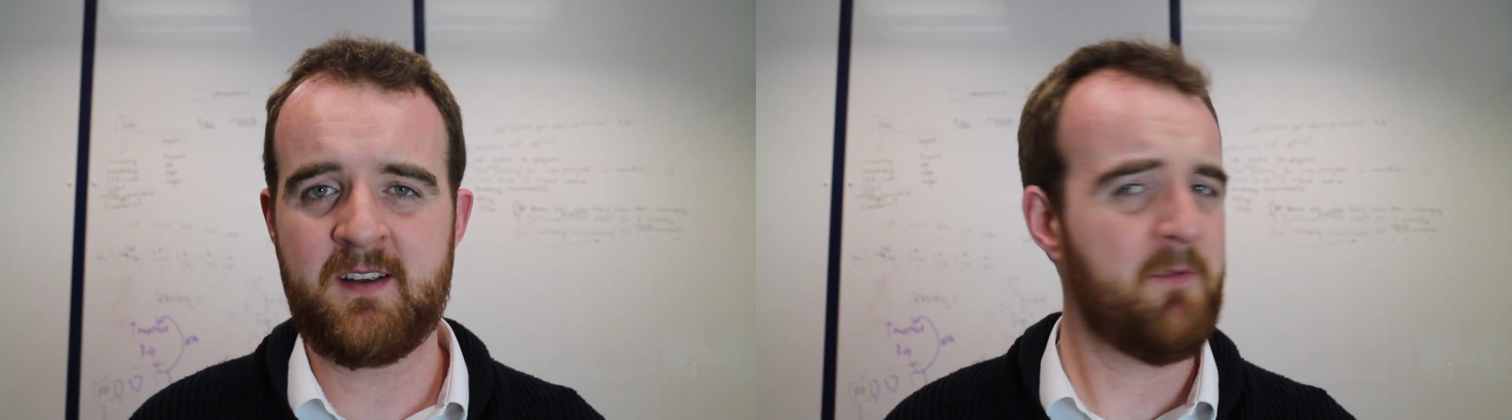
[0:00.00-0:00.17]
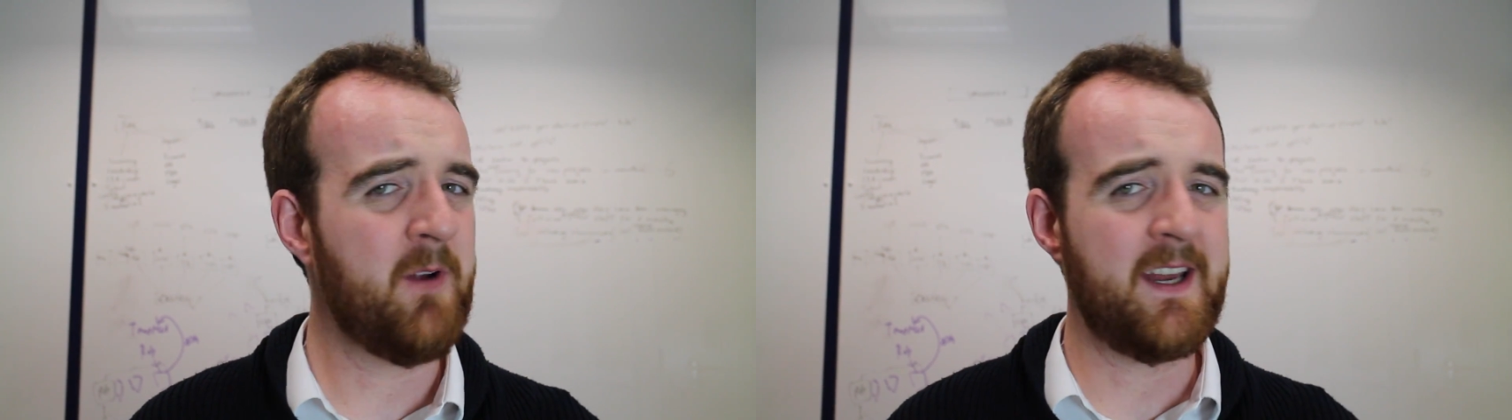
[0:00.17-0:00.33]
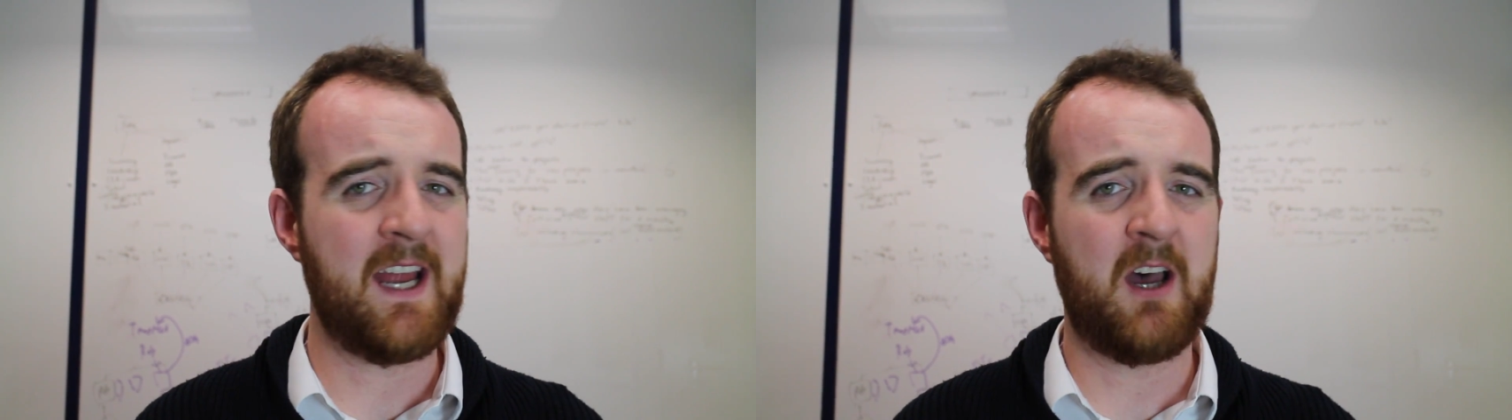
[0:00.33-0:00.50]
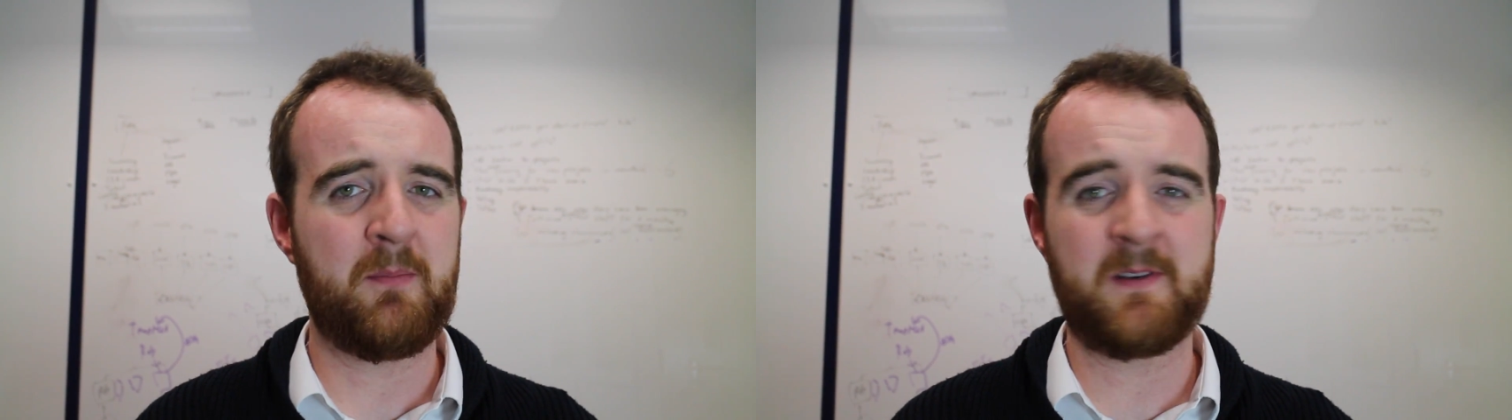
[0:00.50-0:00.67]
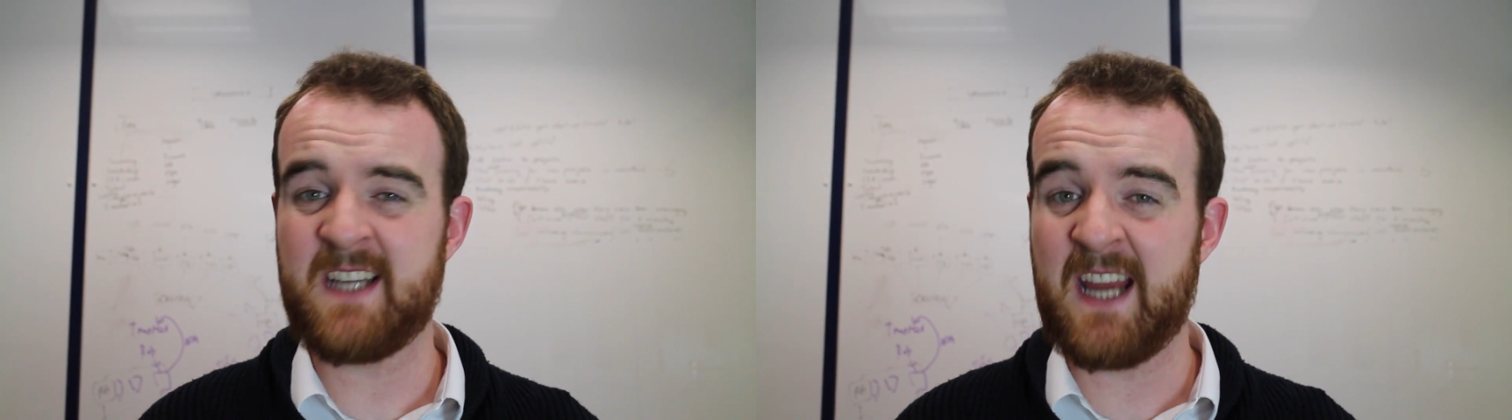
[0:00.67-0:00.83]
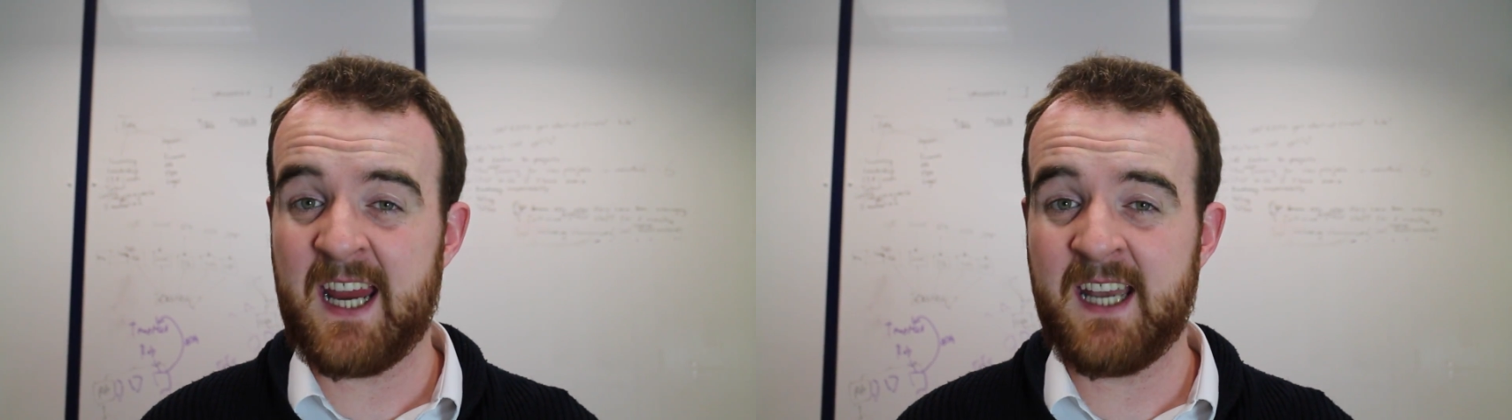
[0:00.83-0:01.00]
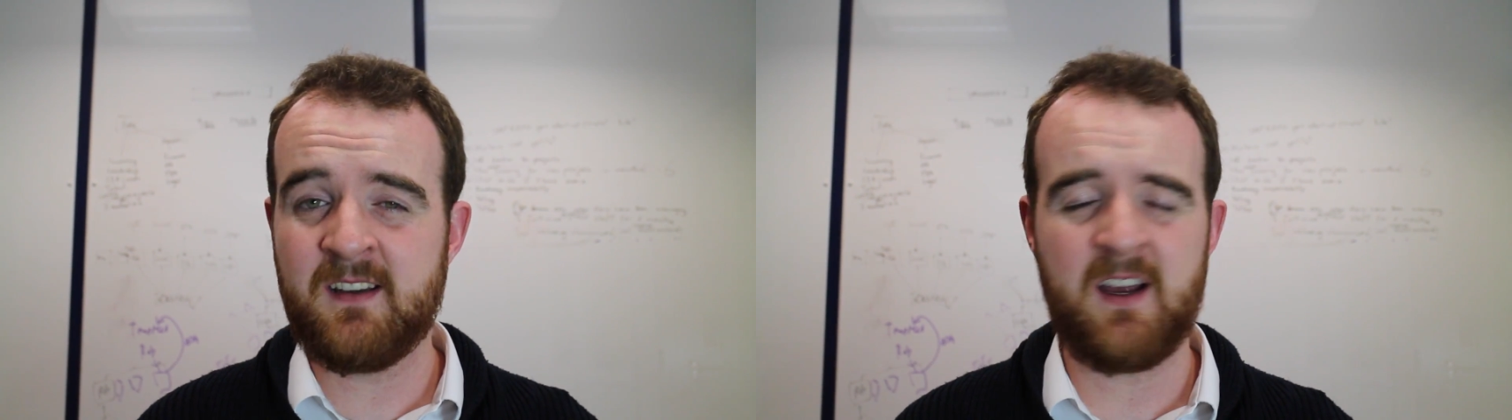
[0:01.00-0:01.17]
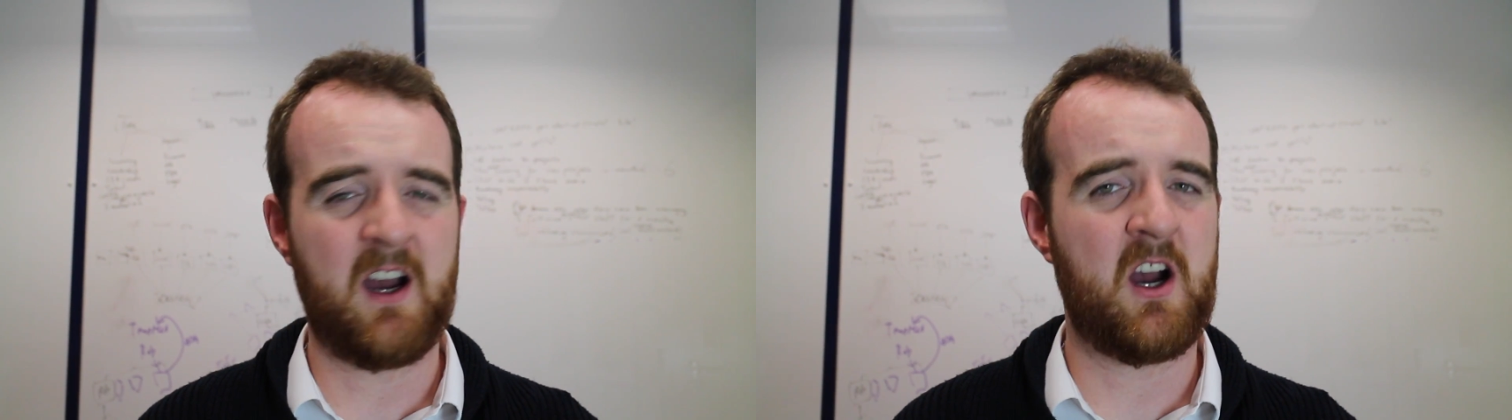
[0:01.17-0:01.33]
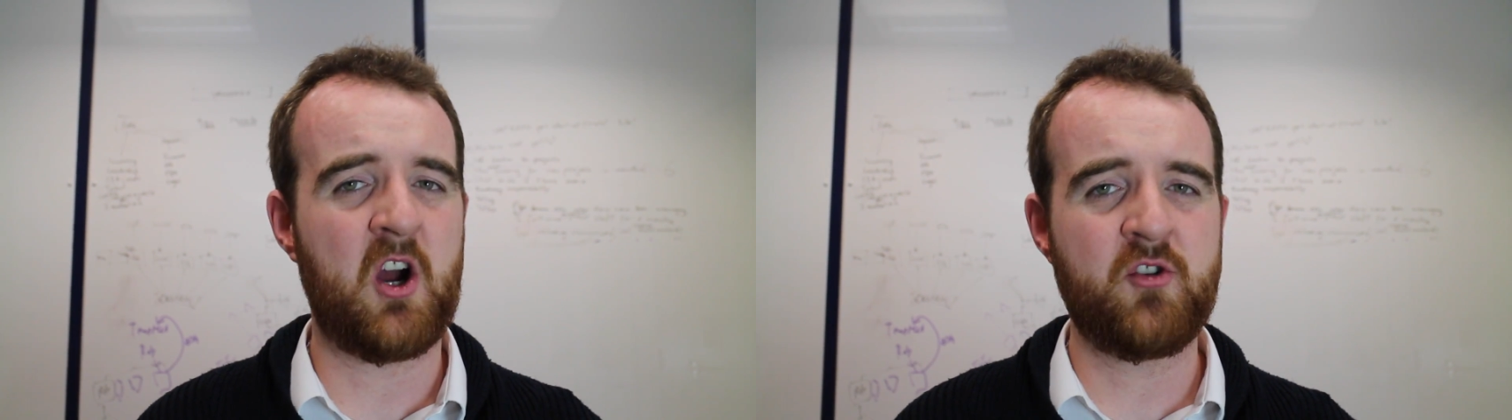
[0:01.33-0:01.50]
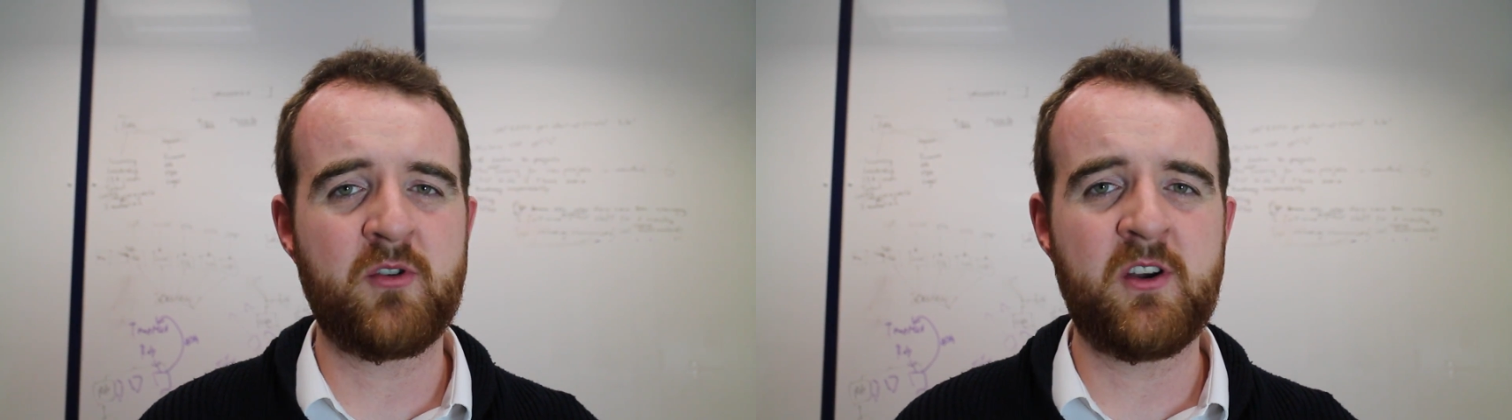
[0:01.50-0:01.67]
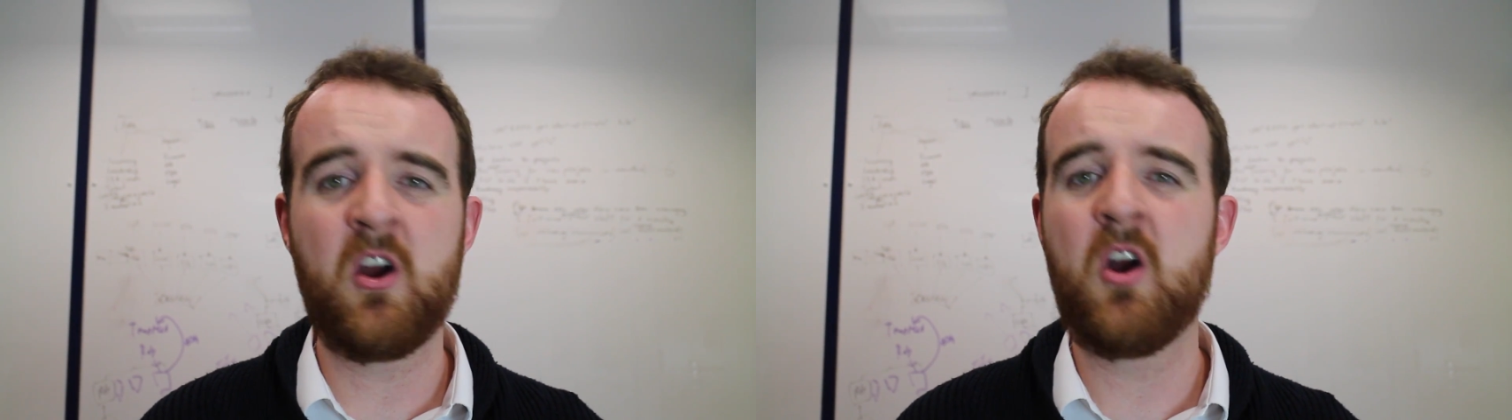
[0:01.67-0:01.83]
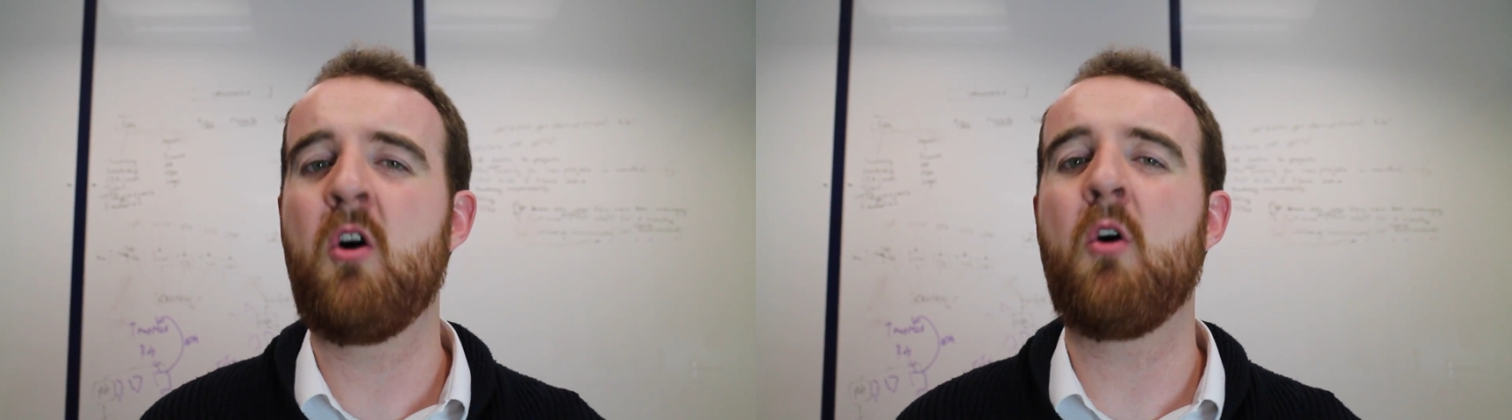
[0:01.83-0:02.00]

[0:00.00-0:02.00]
If we can help 10, 100,